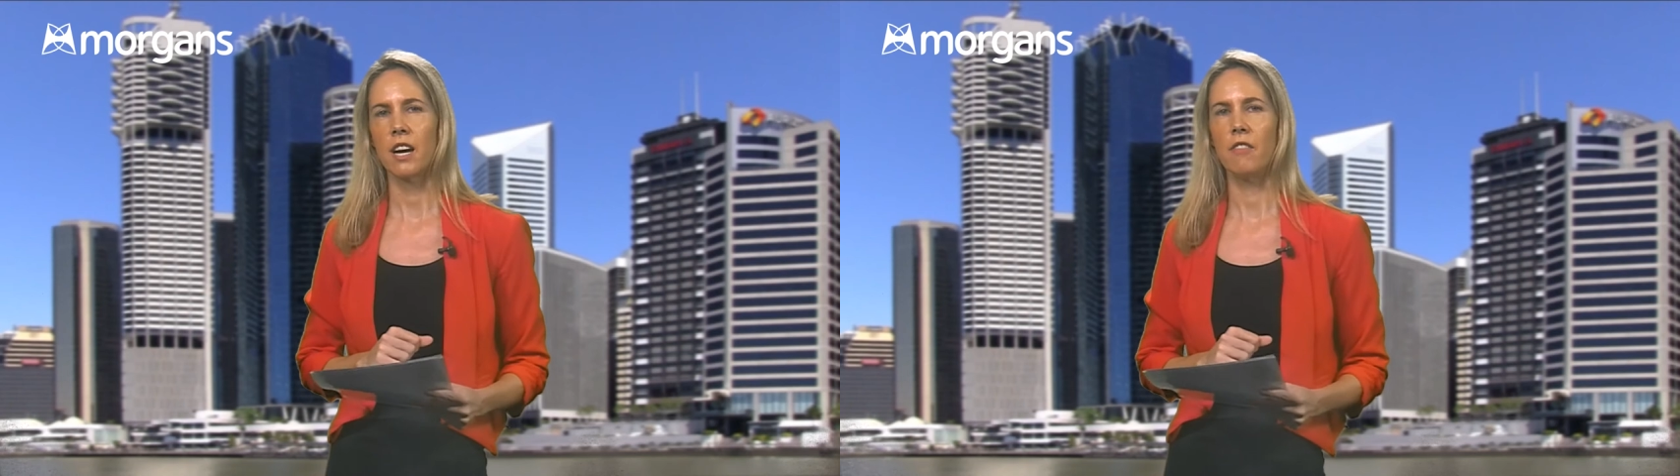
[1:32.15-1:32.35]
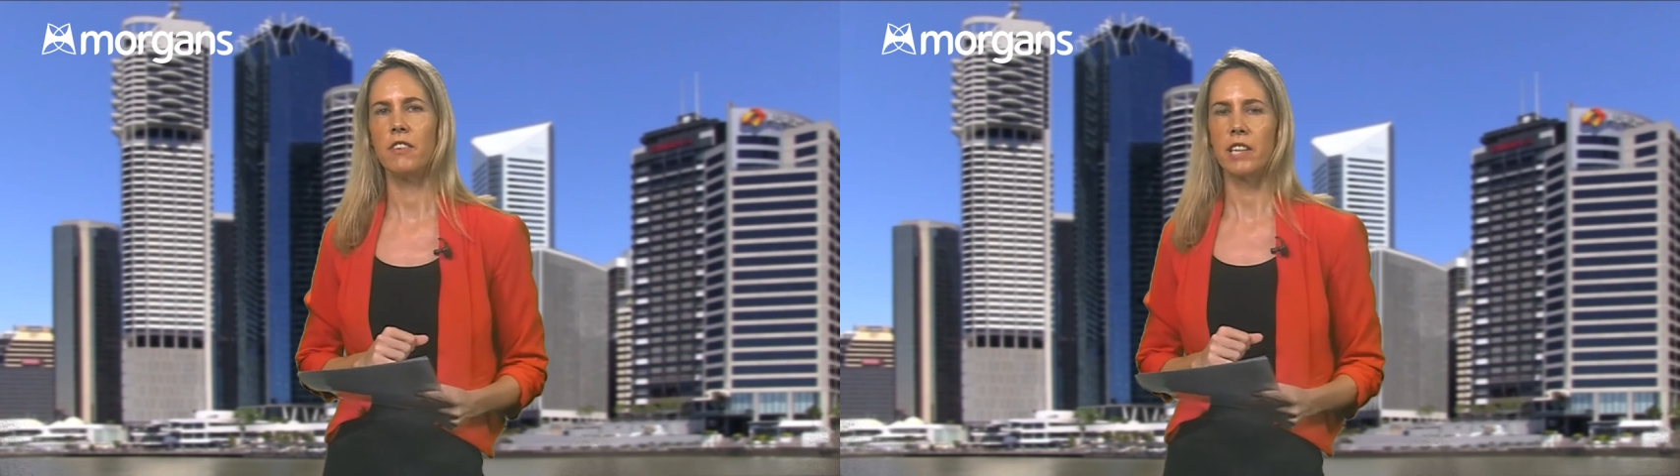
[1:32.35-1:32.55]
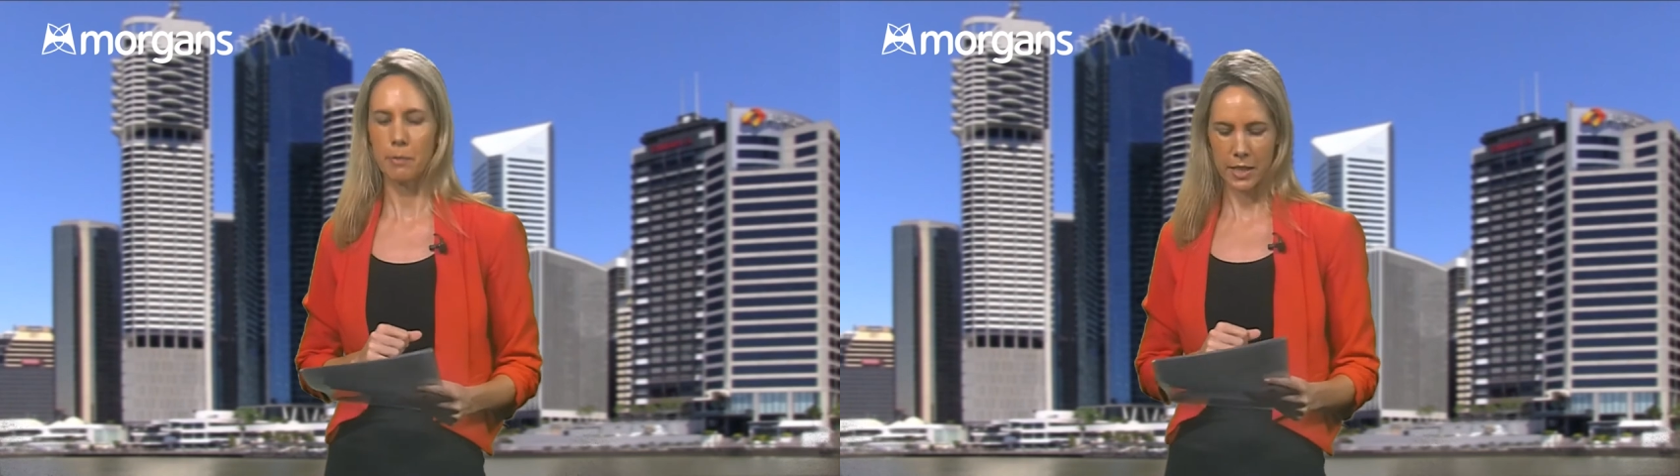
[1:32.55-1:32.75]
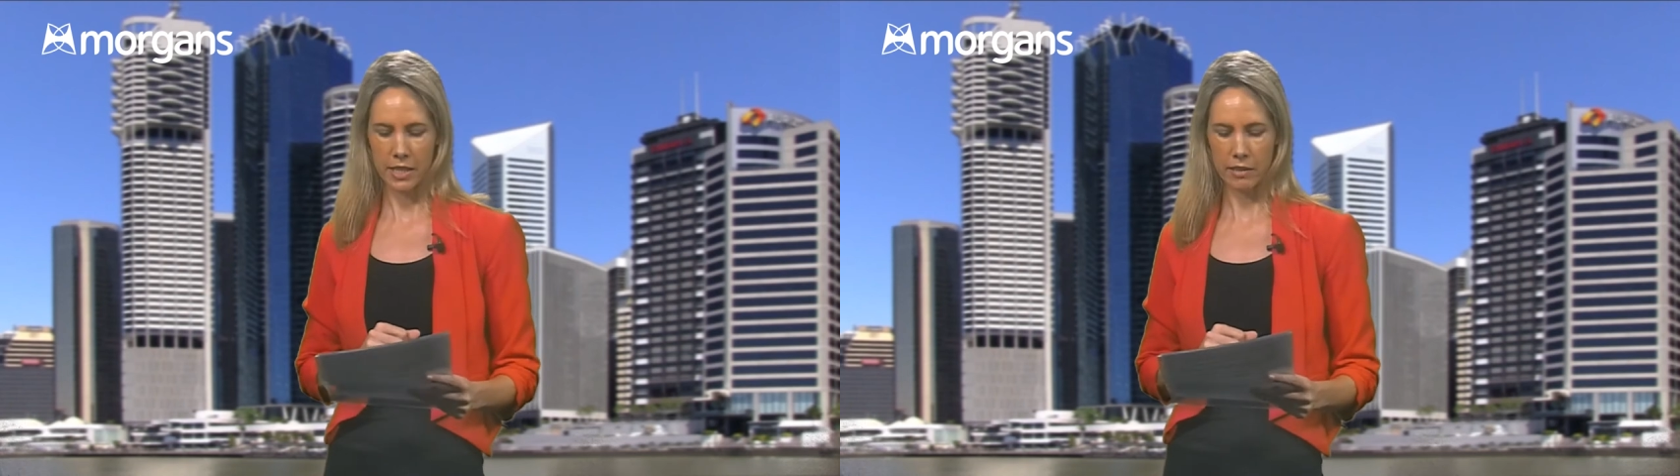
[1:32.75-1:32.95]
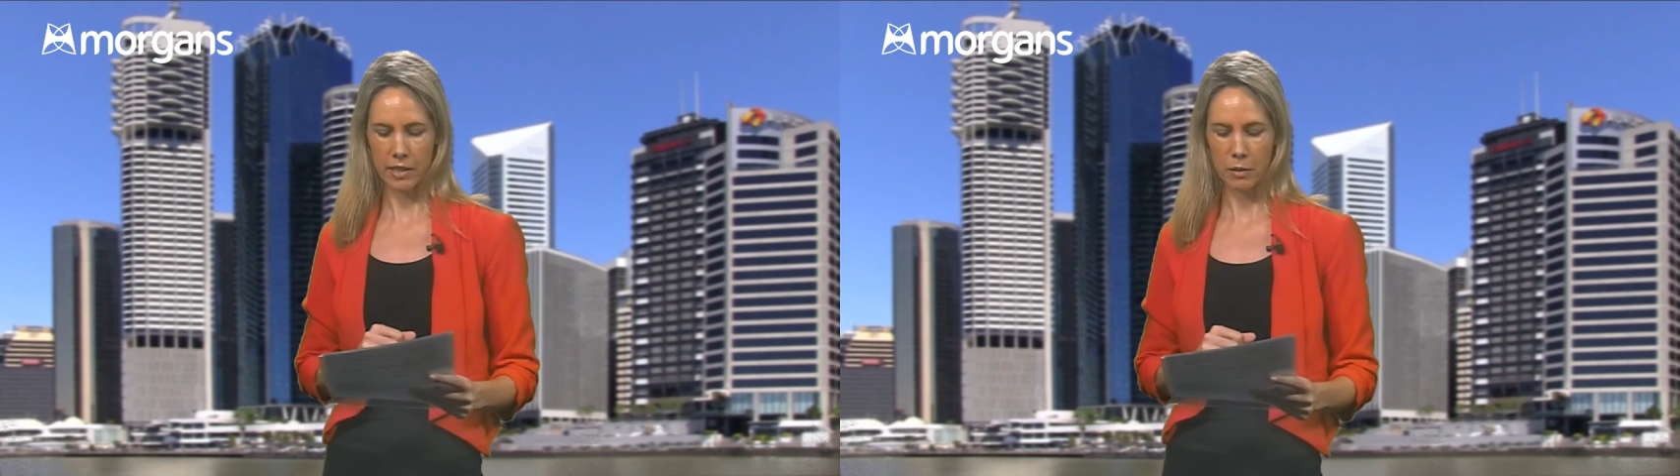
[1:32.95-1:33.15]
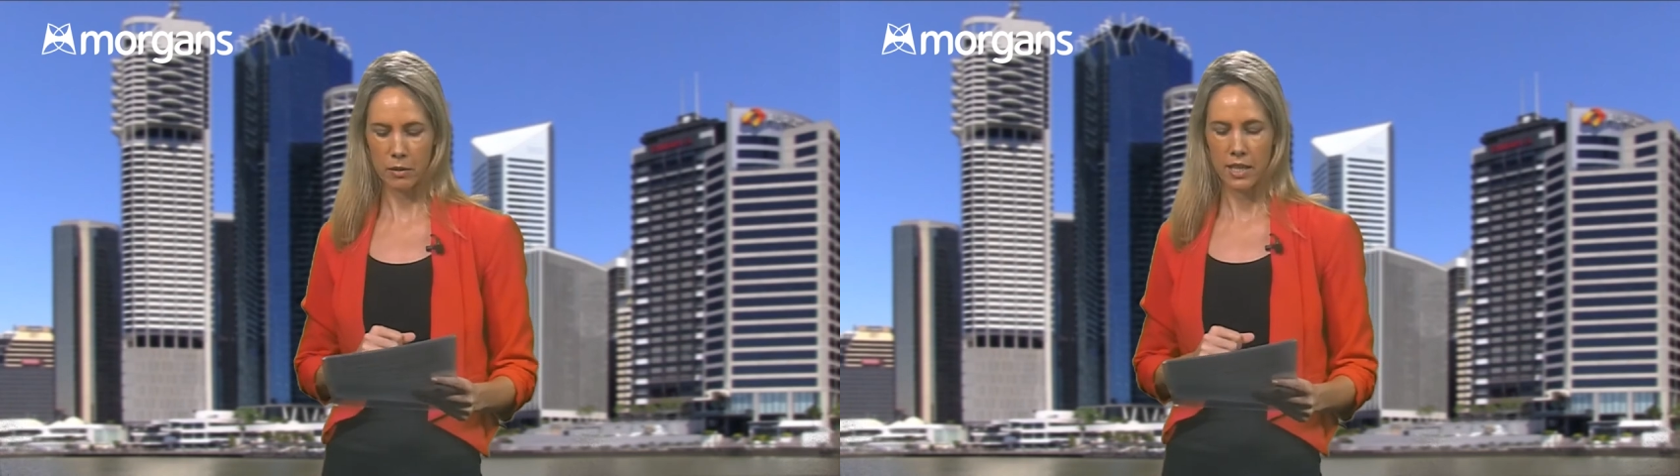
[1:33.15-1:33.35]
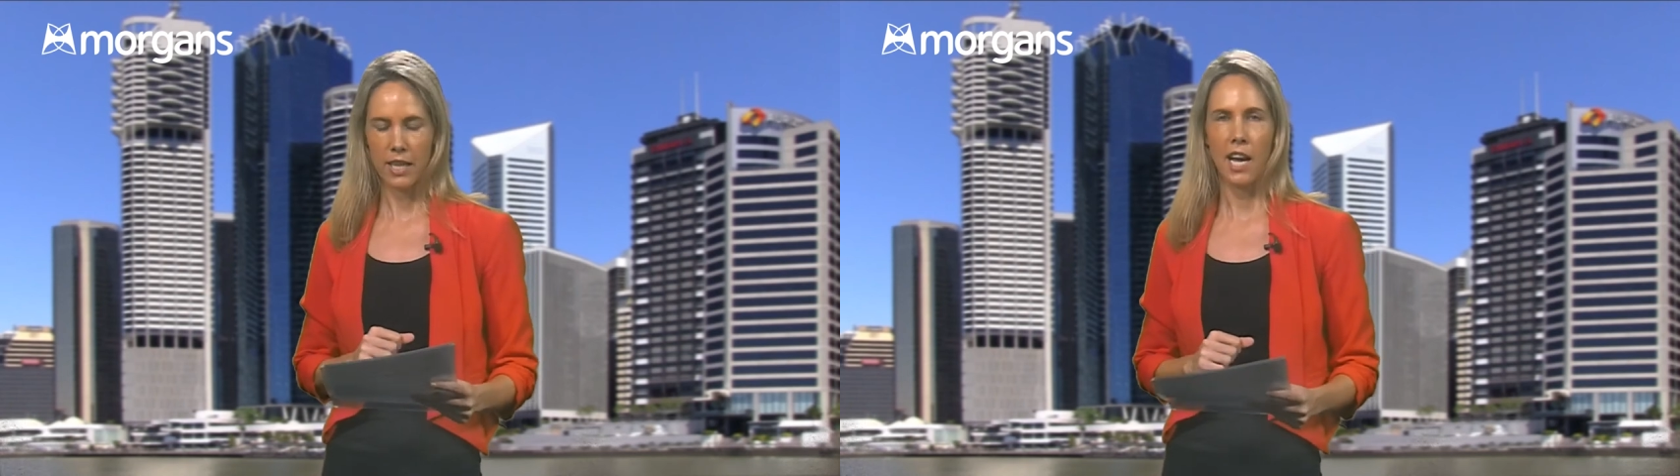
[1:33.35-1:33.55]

are very material,